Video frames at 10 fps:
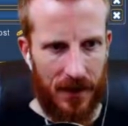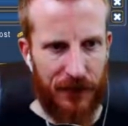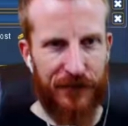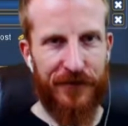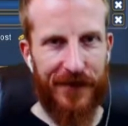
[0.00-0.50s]

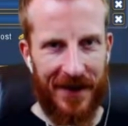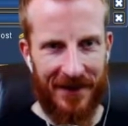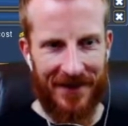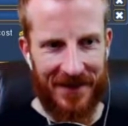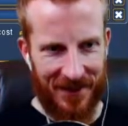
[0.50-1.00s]

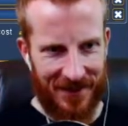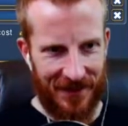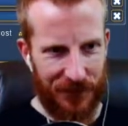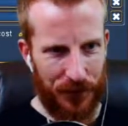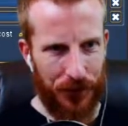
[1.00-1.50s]
Finally got
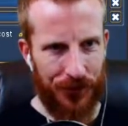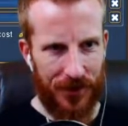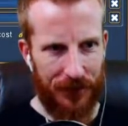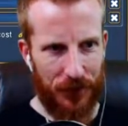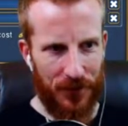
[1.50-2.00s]
these fools
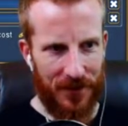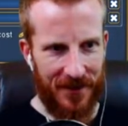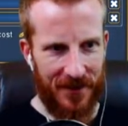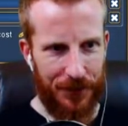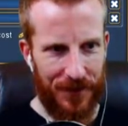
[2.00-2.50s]
off to work.
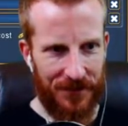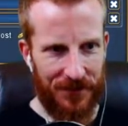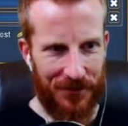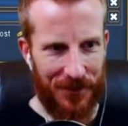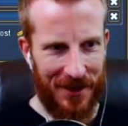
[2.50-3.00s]
They spent
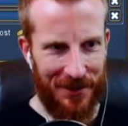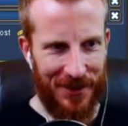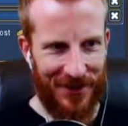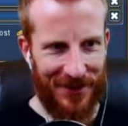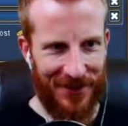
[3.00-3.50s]
so damn
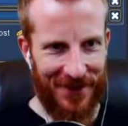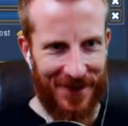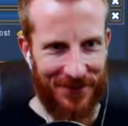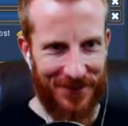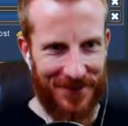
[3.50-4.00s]
long in their
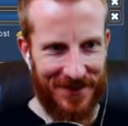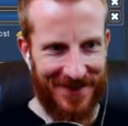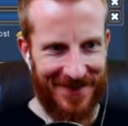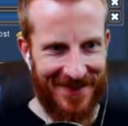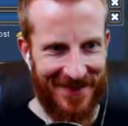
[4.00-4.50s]
houses.
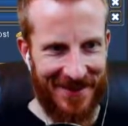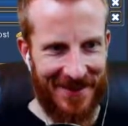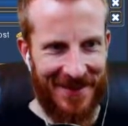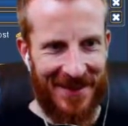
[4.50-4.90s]
It's silly.